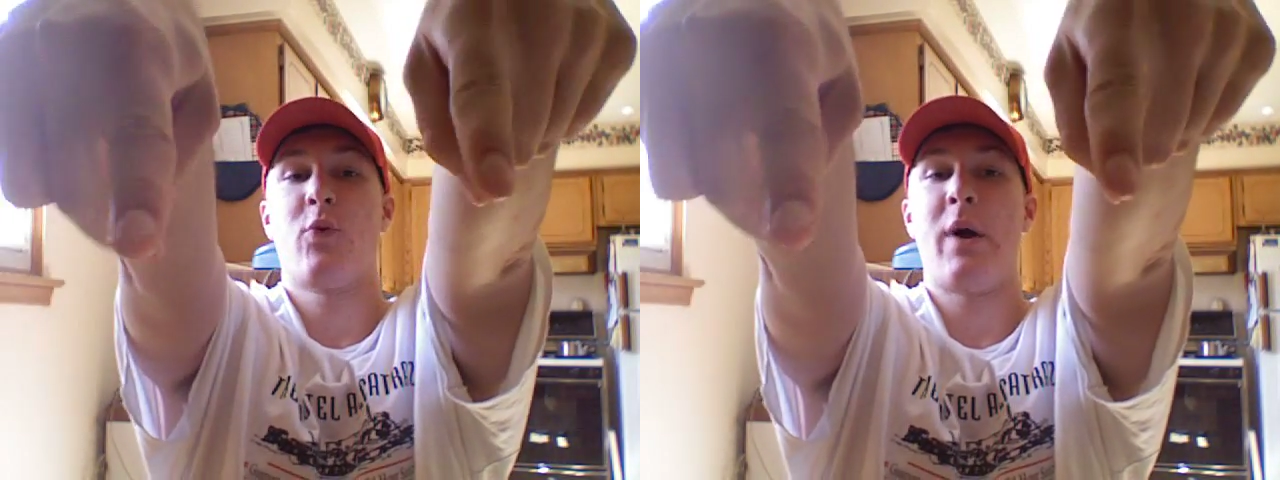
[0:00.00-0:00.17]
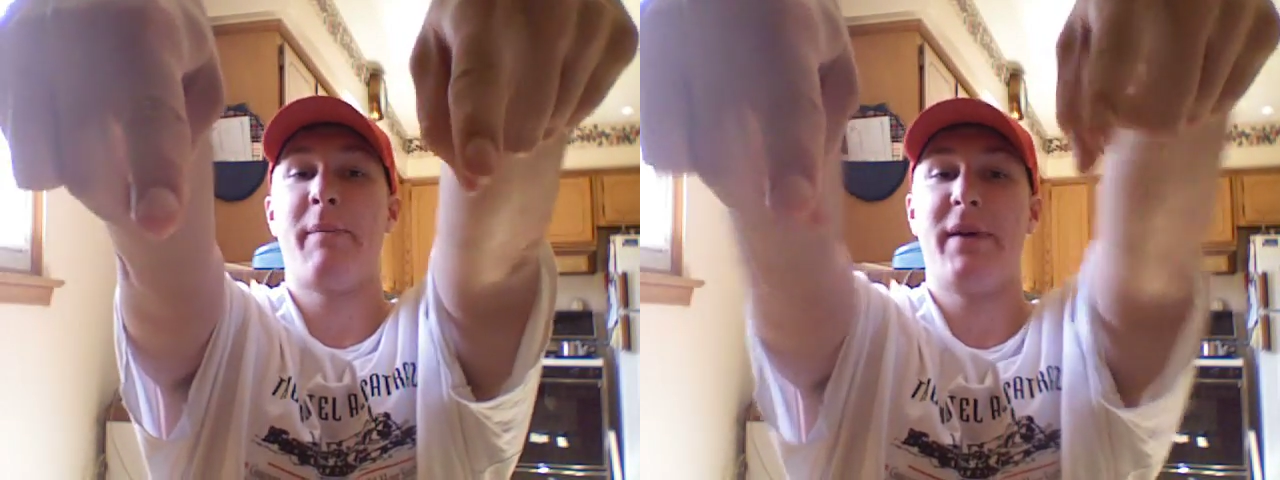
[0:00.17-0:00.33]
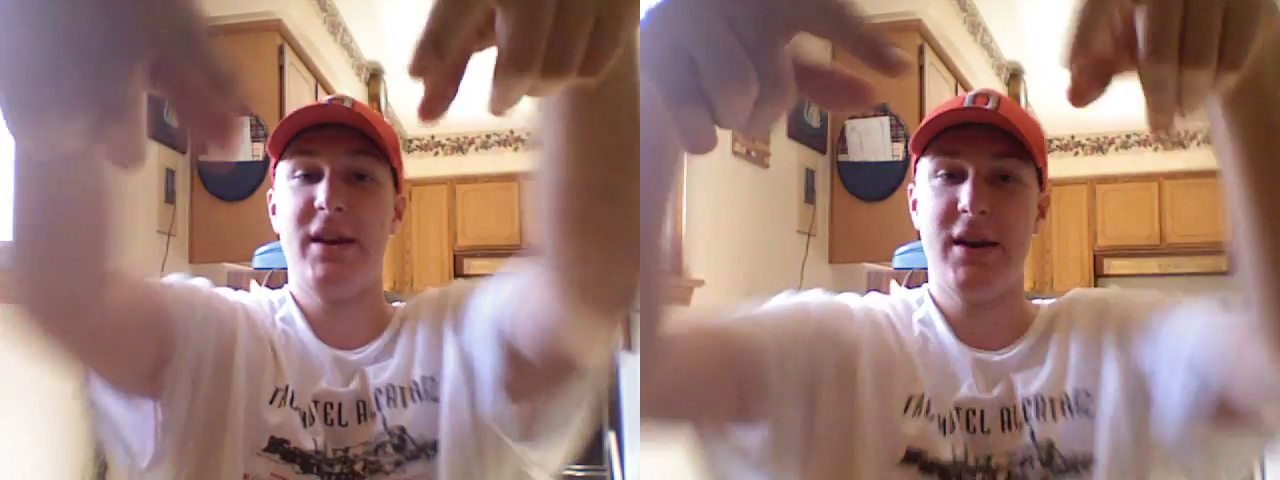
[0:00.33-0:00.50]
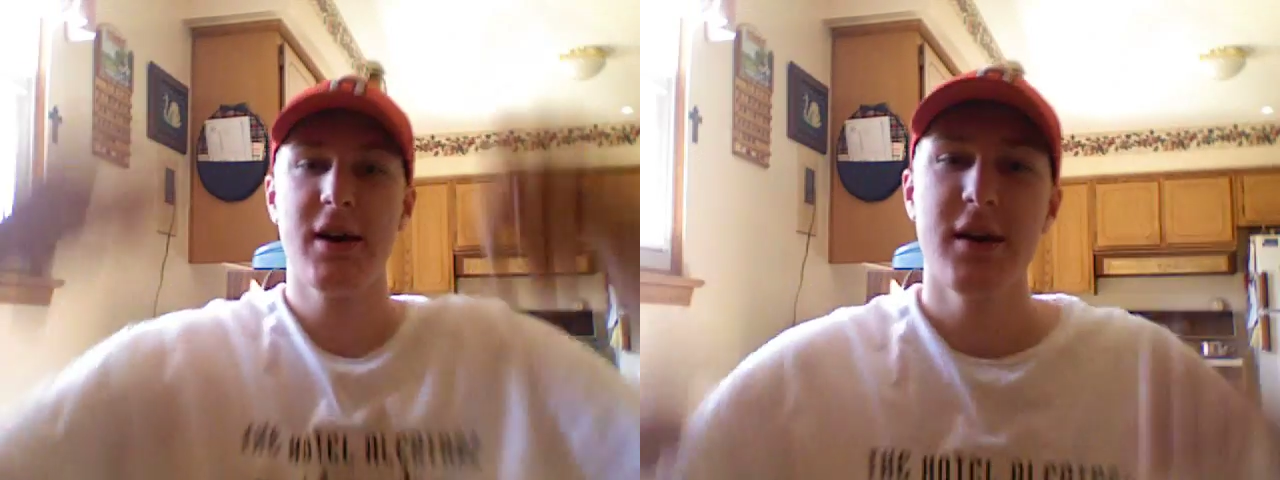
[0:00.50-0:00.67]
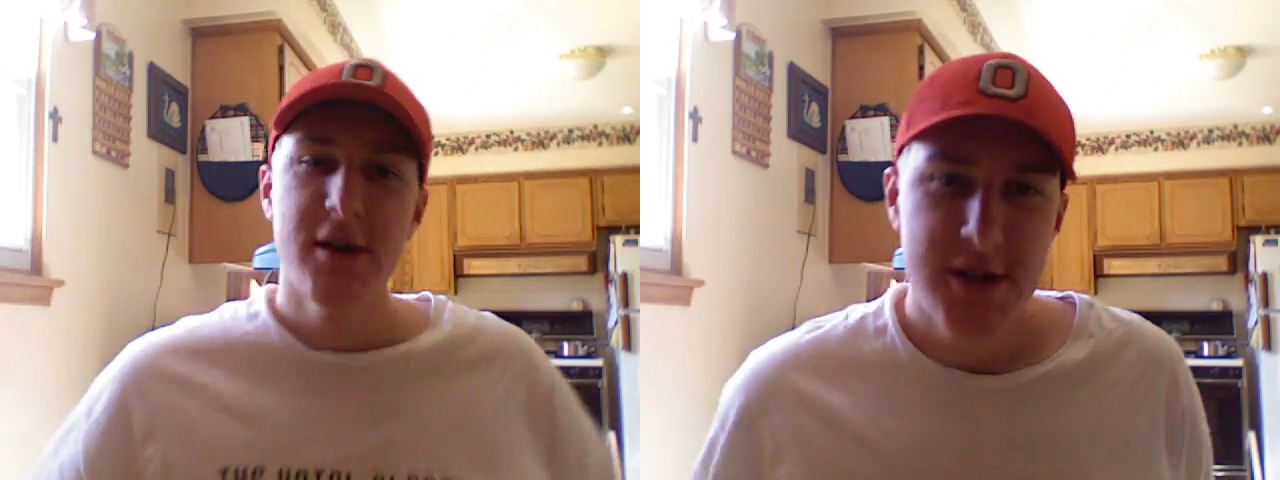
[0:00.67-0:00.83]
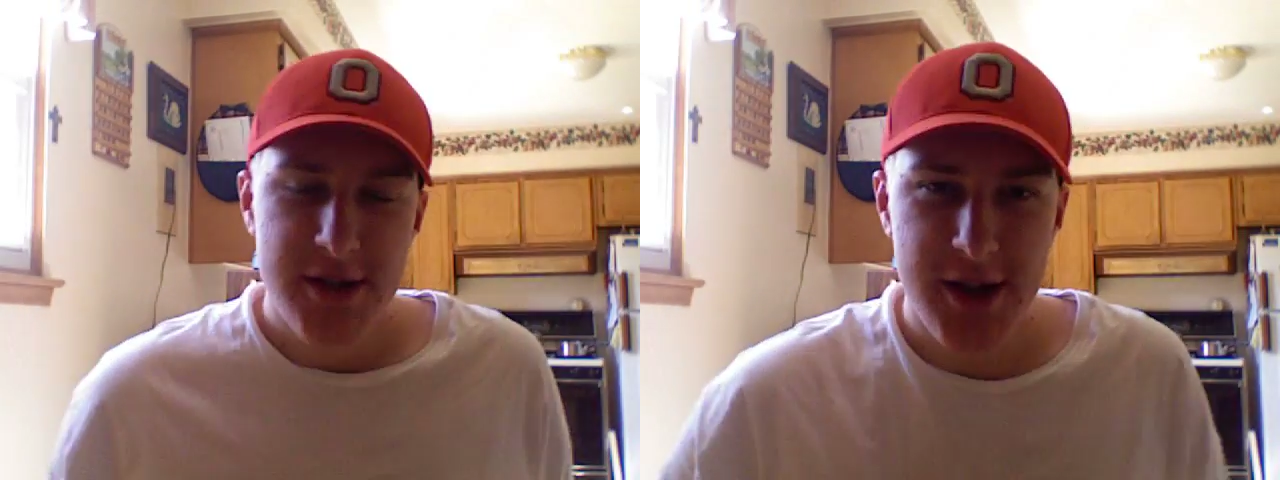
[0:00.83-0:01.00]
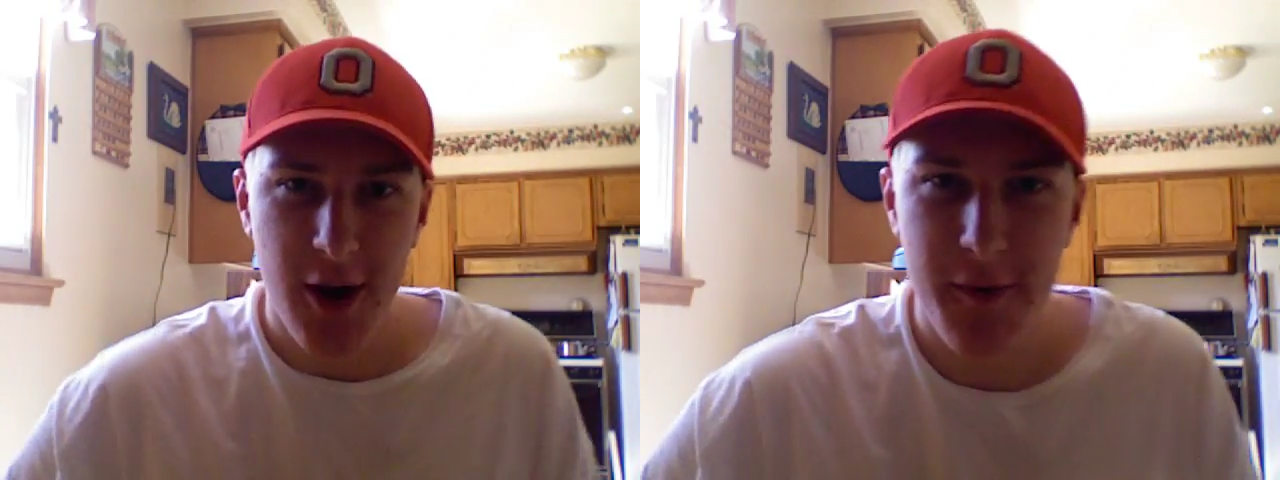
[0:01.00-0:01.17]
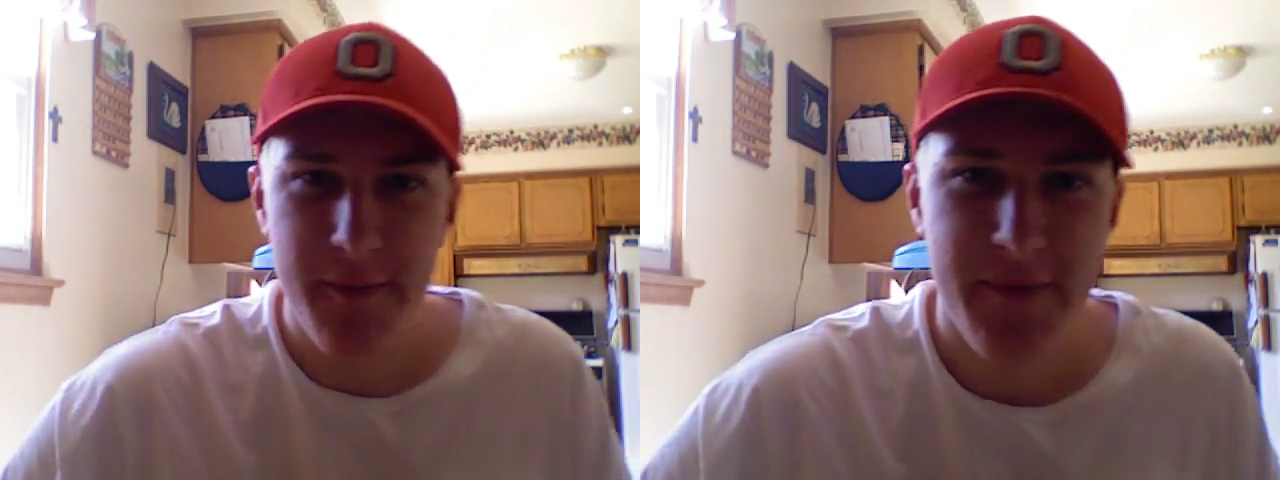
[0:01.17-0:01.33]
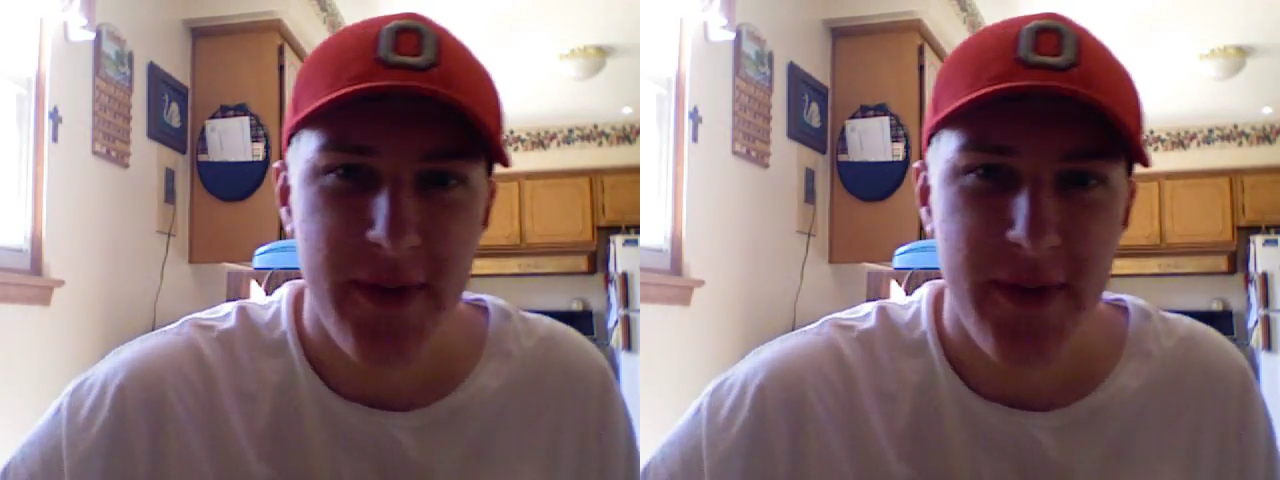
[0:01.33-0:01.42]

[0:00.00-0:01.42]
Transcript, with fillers: repping. So,